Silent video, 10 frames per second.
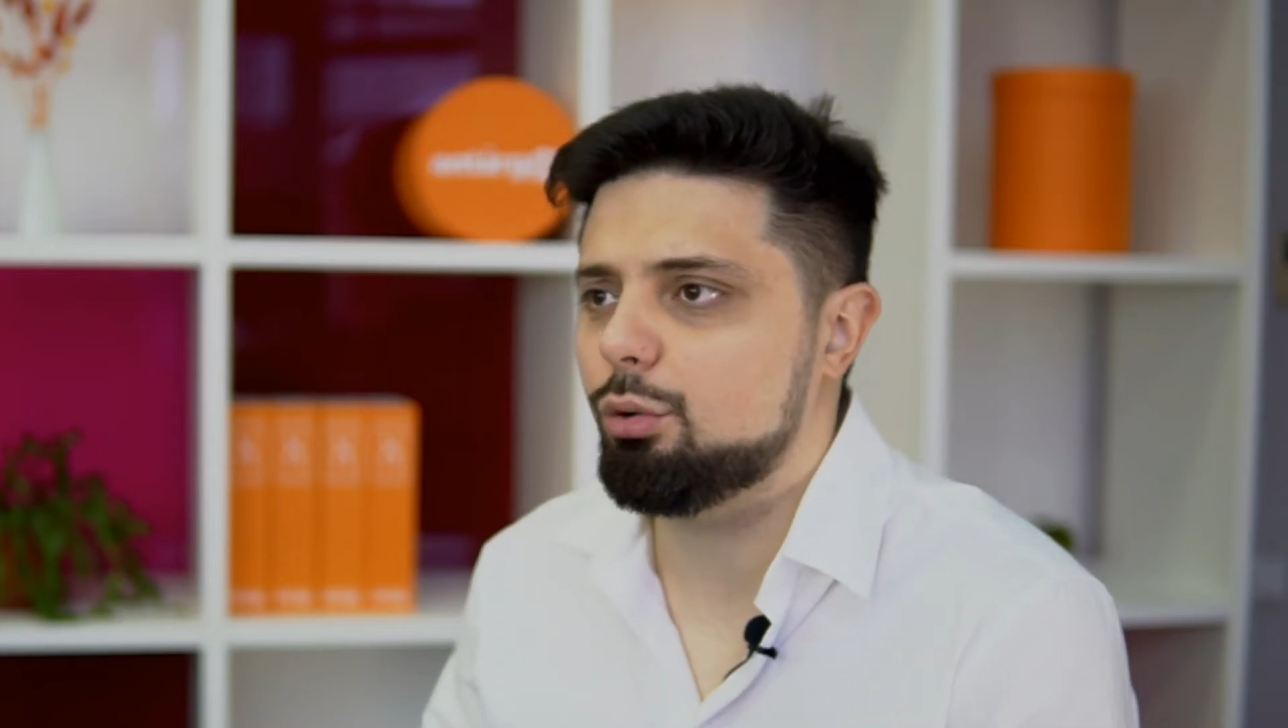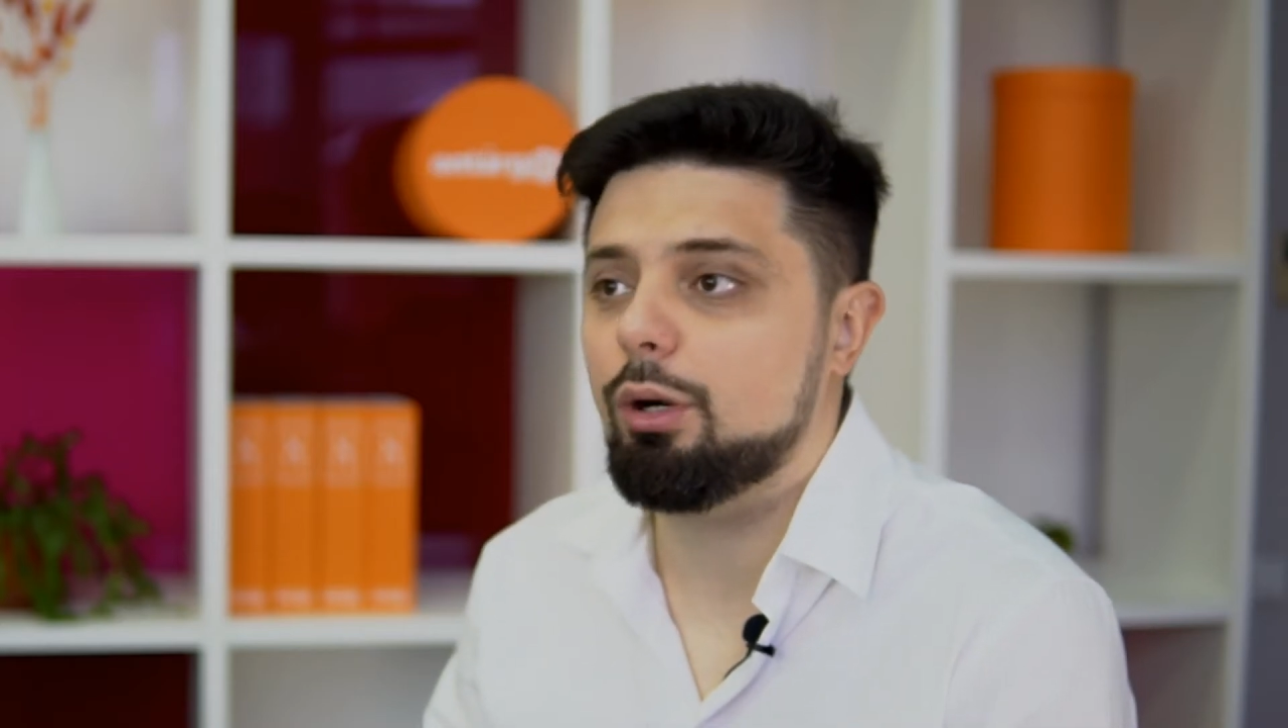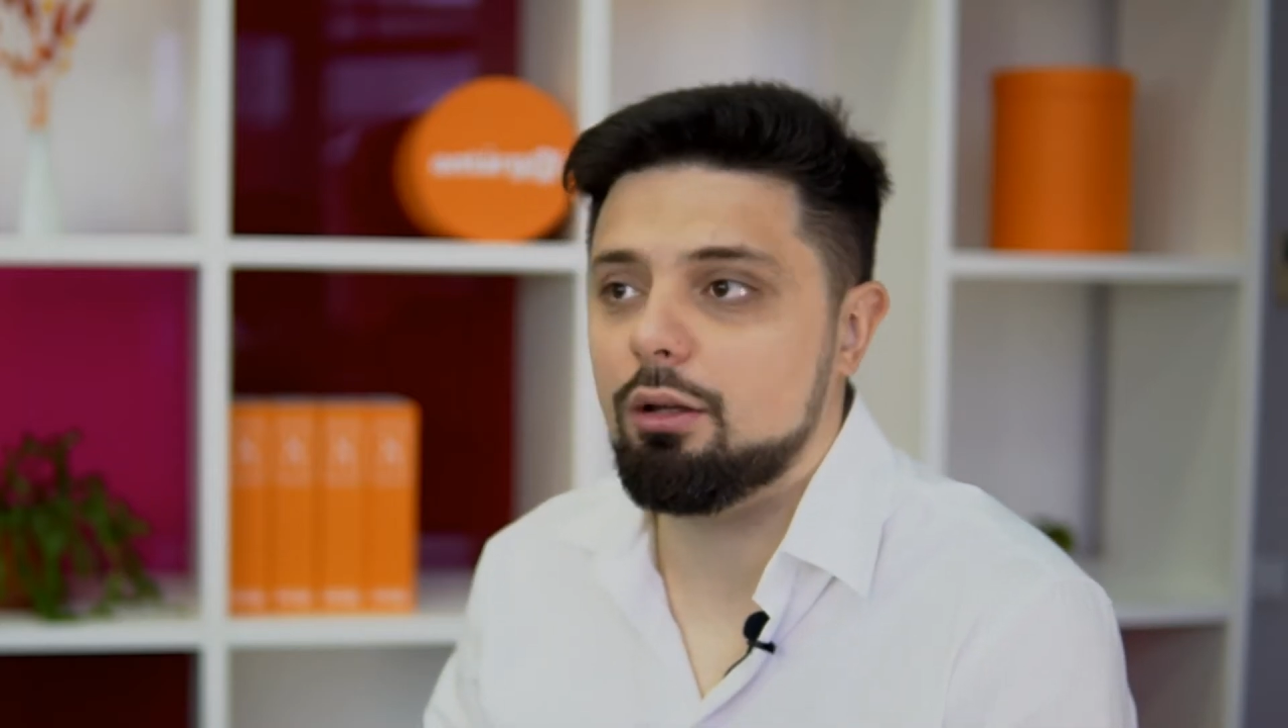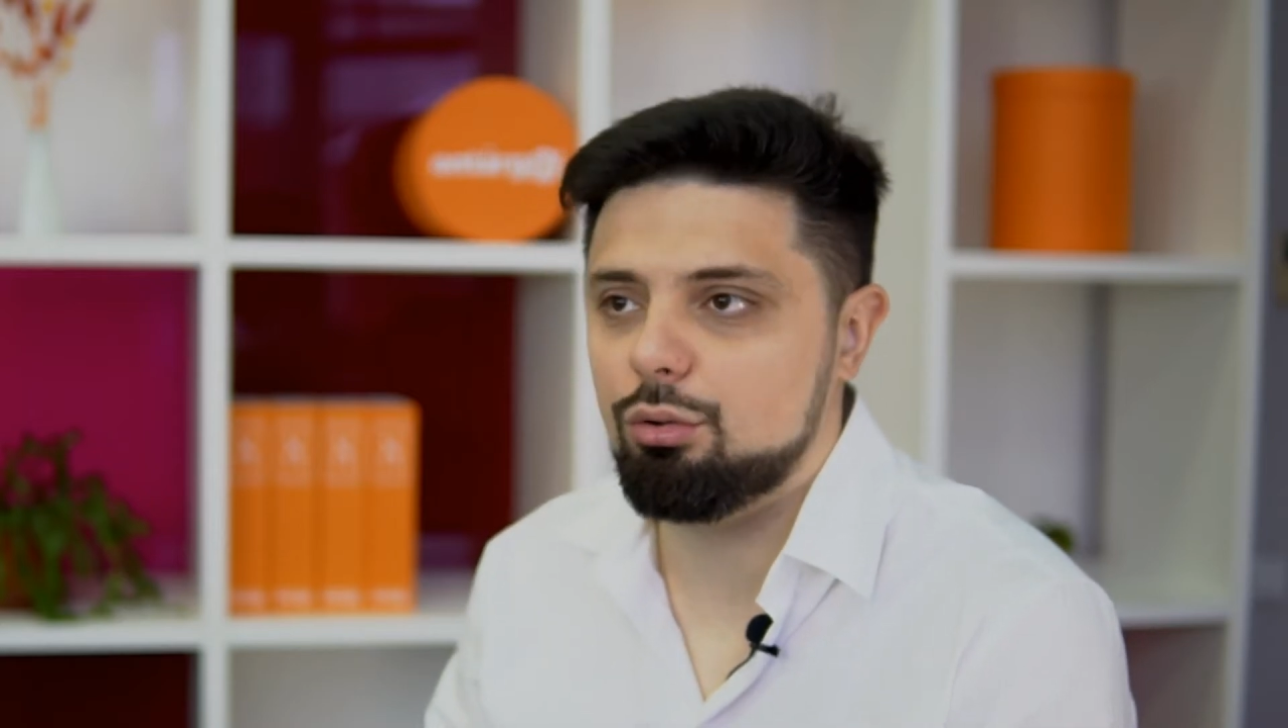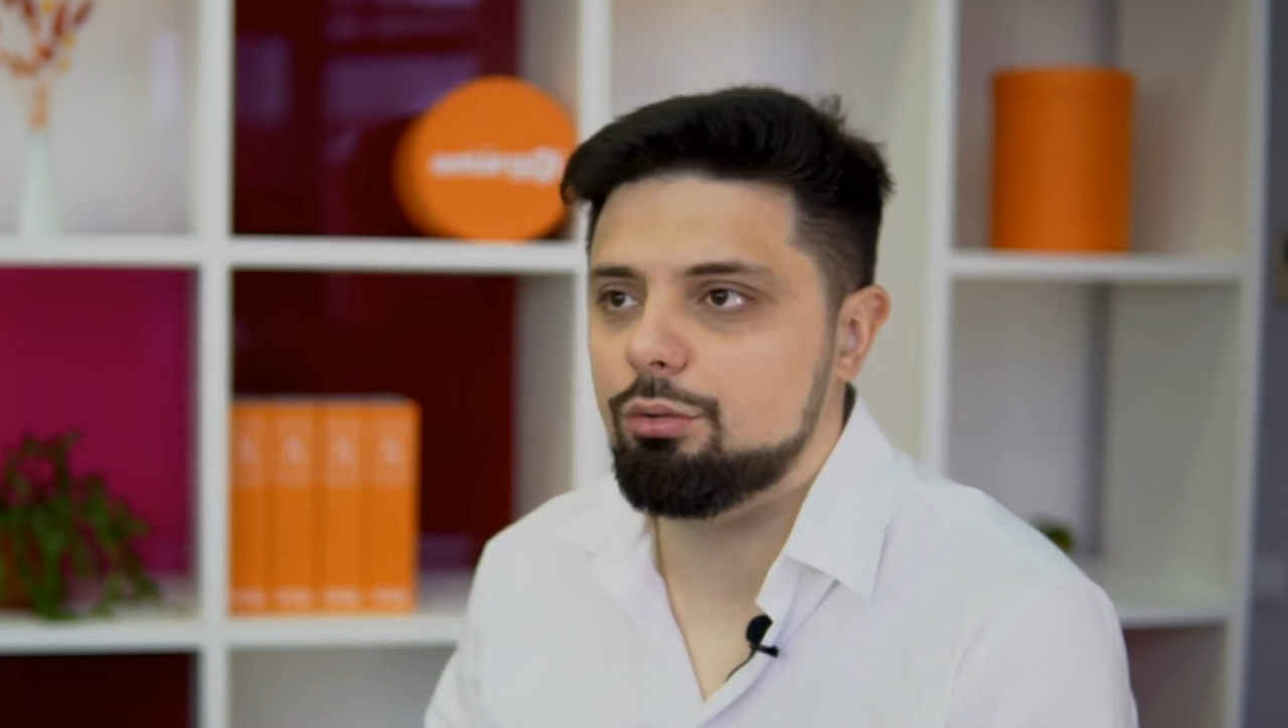who
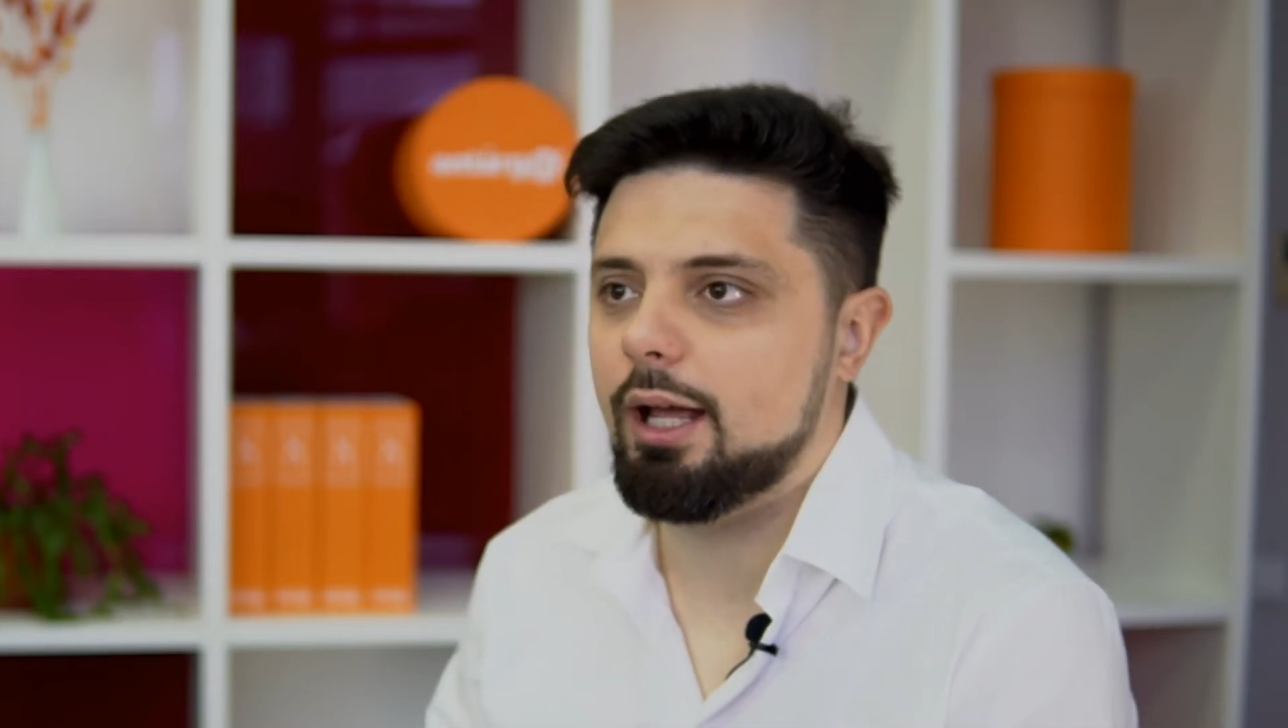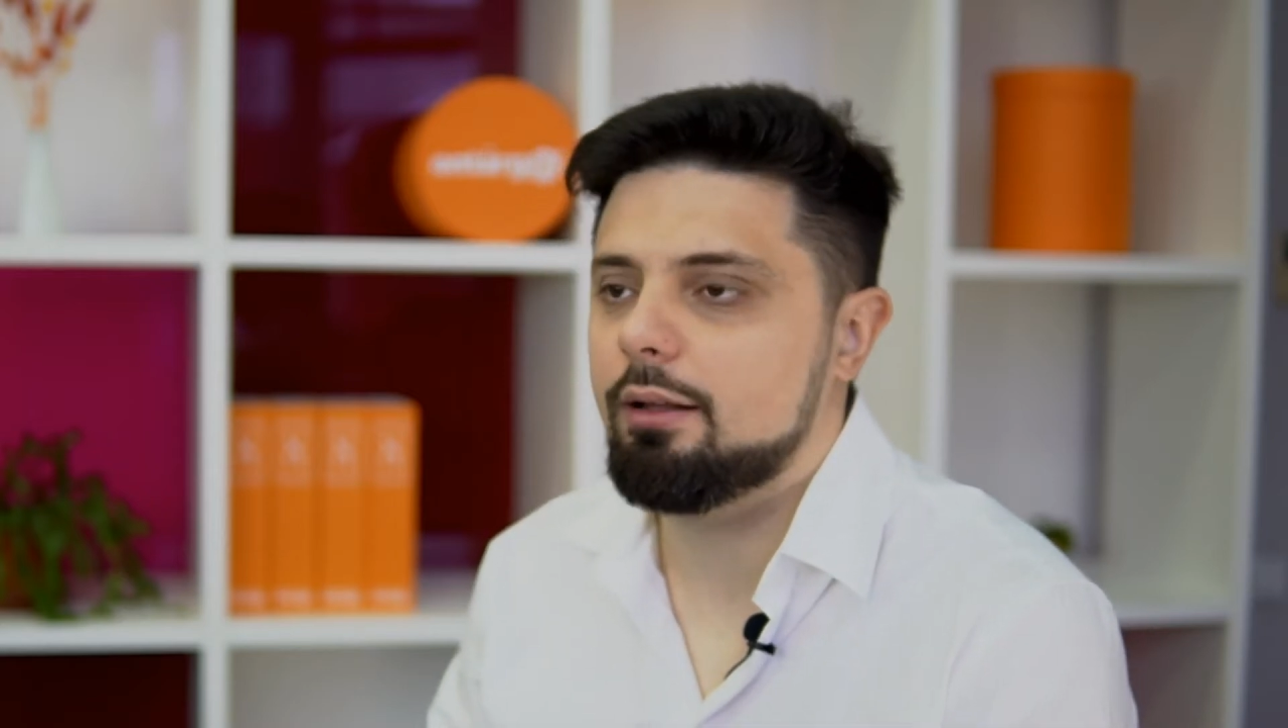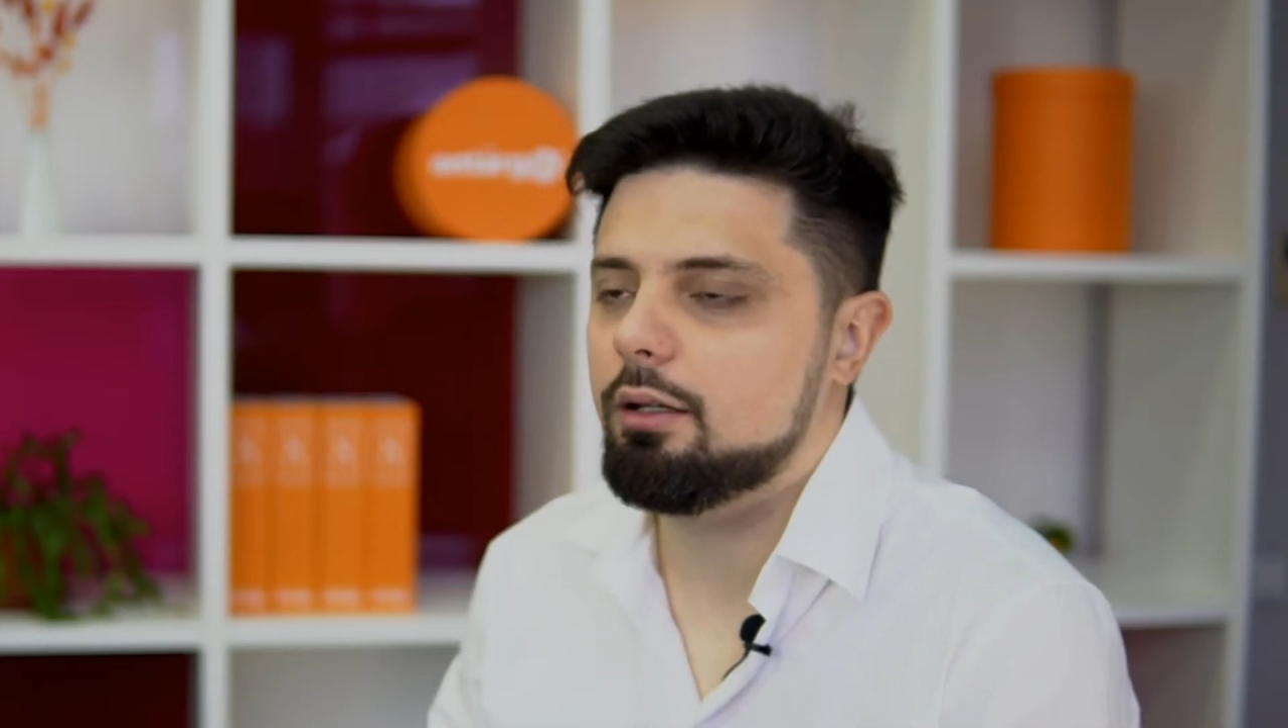can do that.